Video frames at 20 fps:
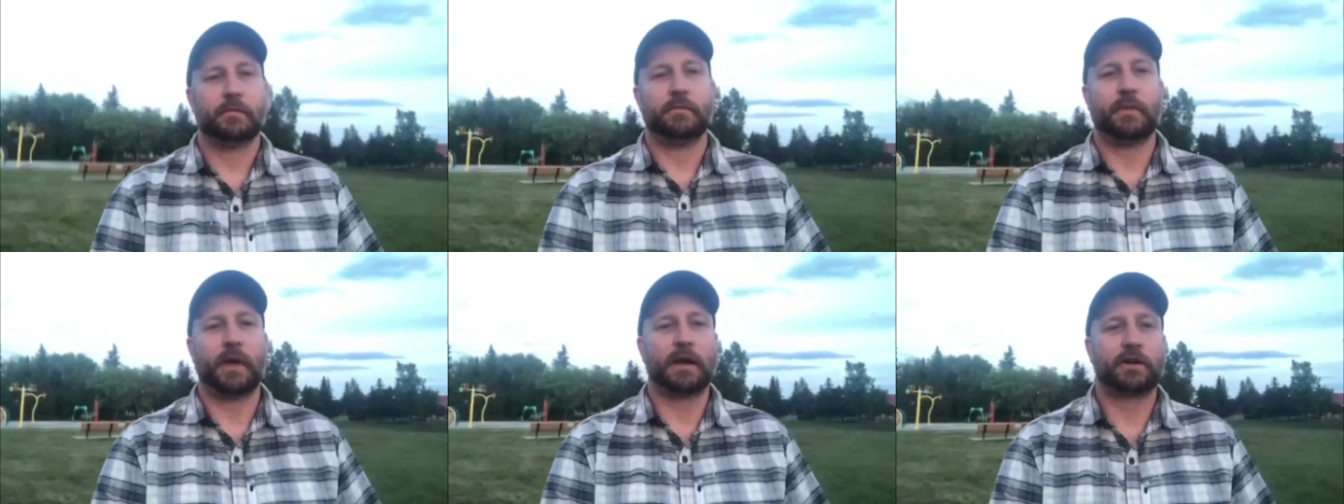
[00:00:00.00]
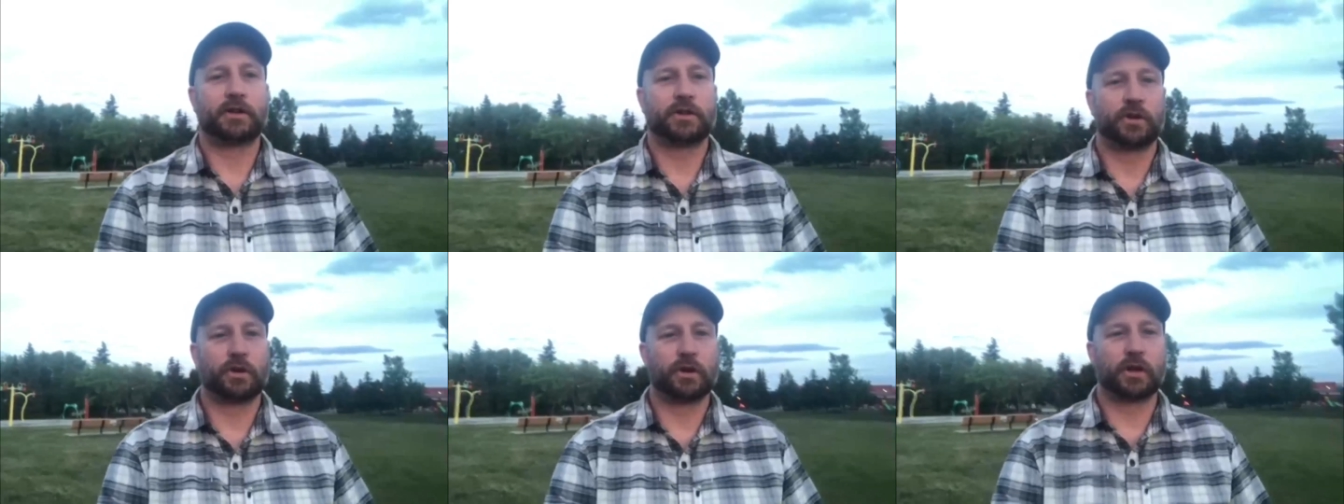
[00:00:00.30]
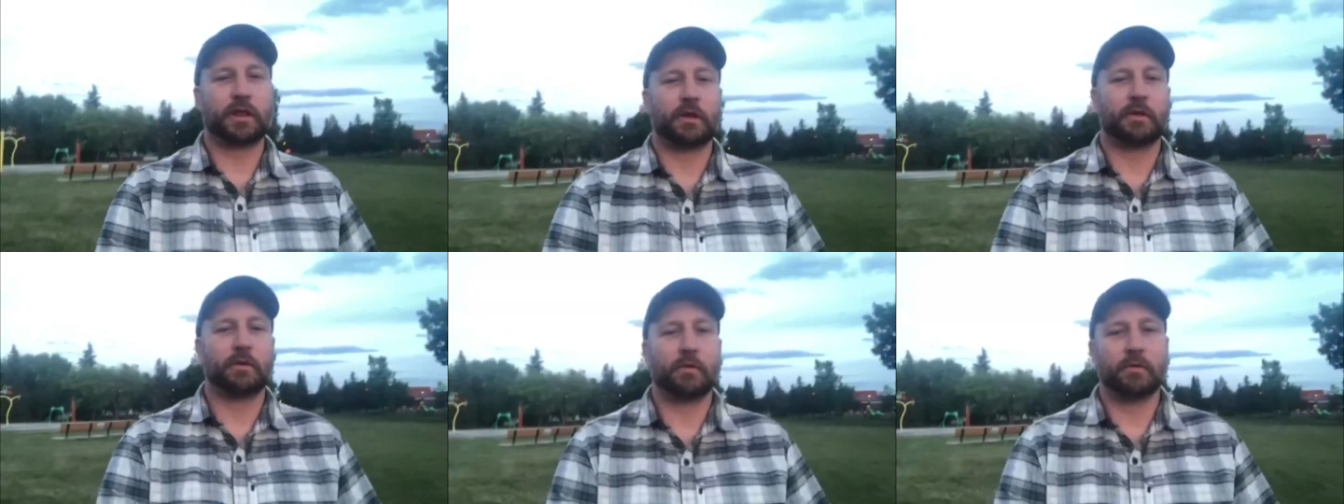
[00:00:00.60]
make sure
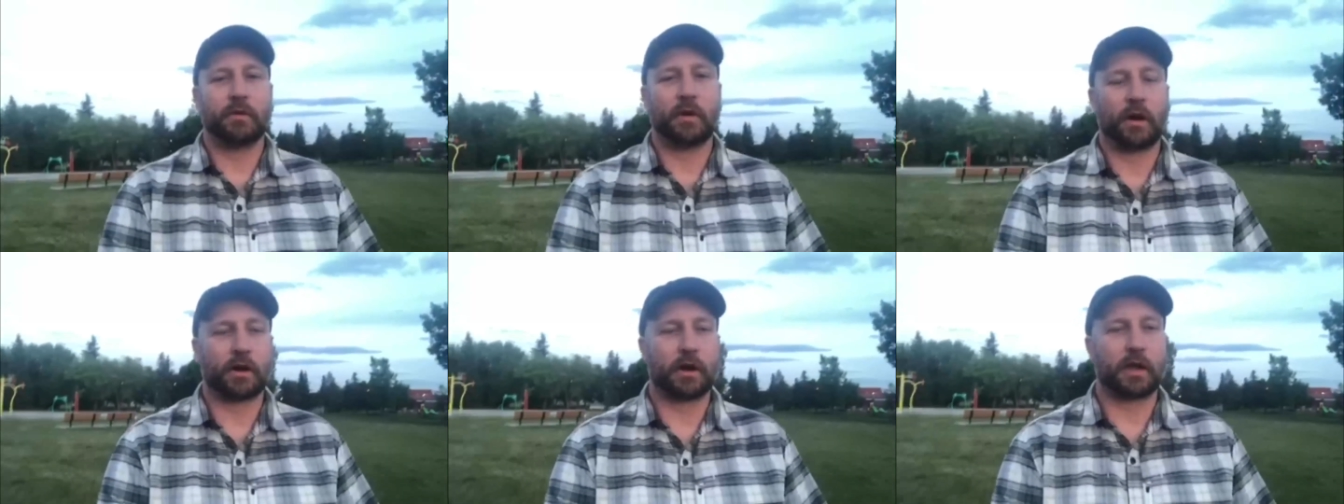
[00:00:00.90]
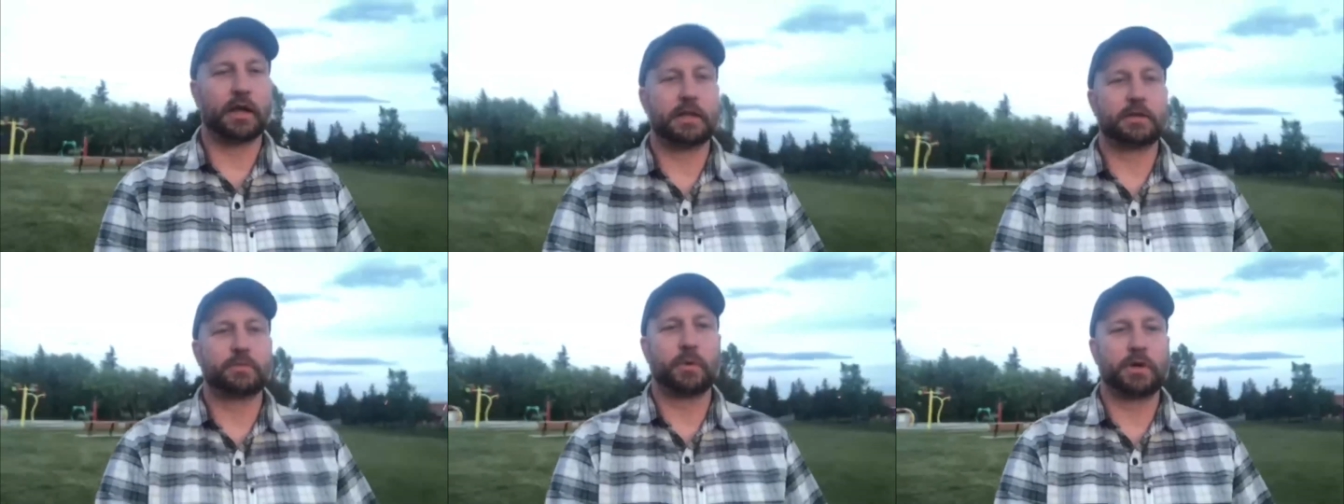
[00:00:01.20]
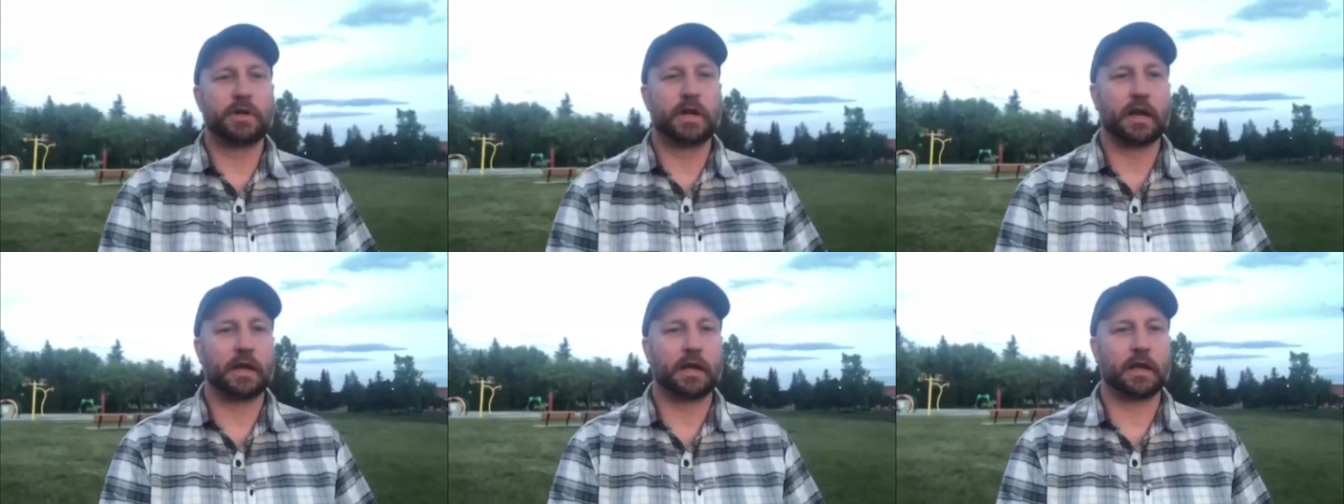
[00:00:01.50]
that our kids were
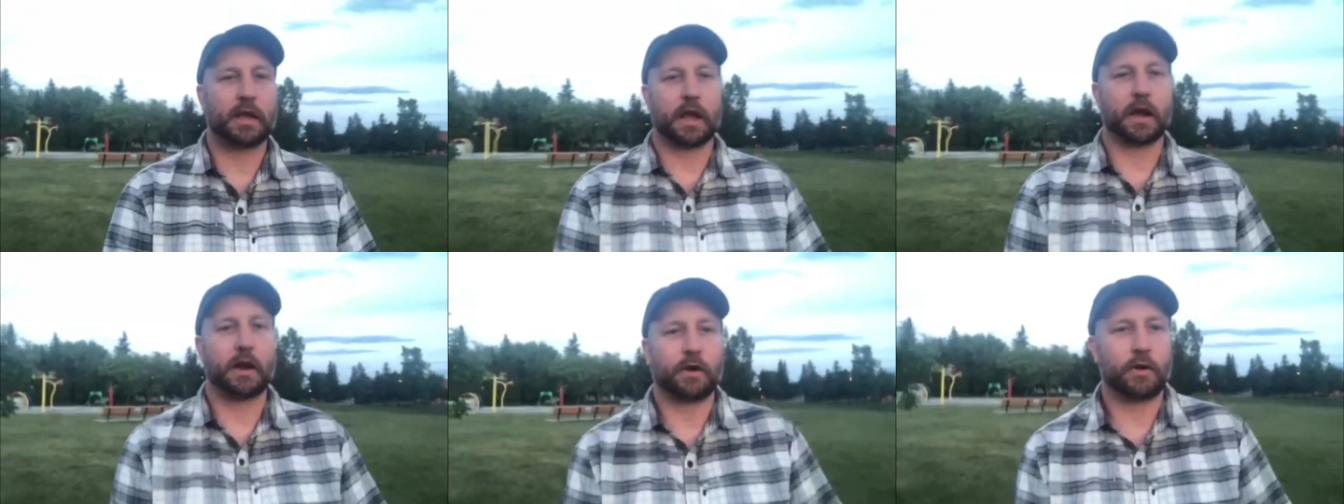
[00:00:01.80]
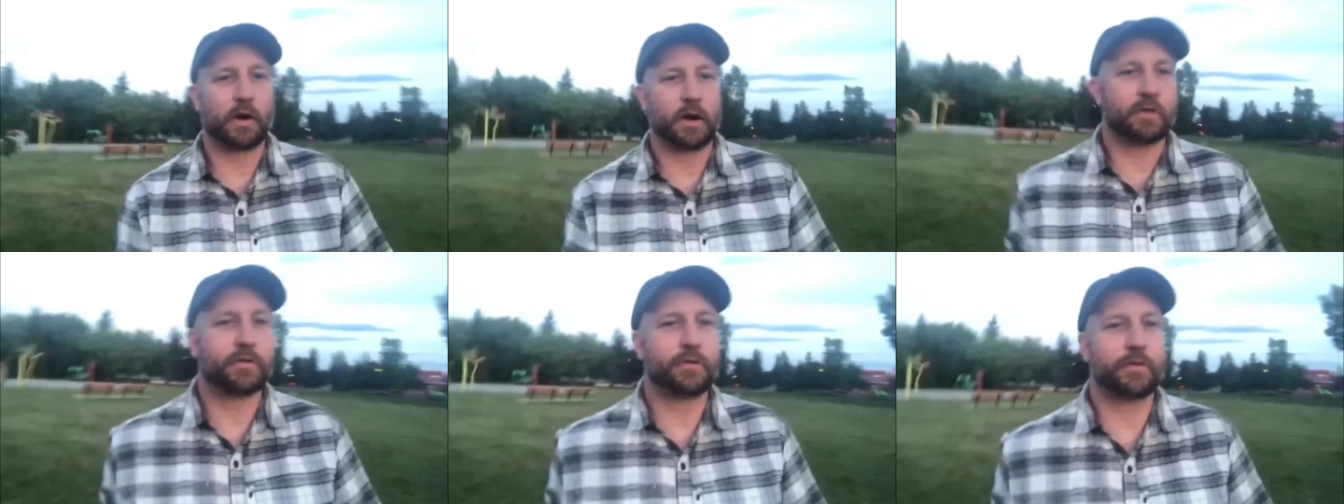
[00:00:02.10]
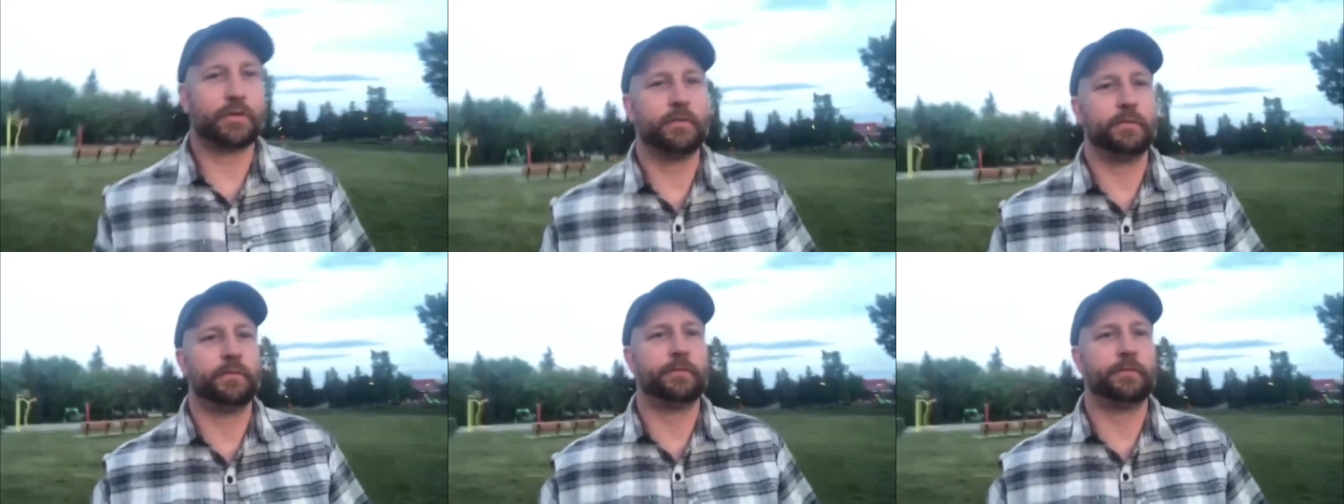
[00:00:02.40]
taken care of.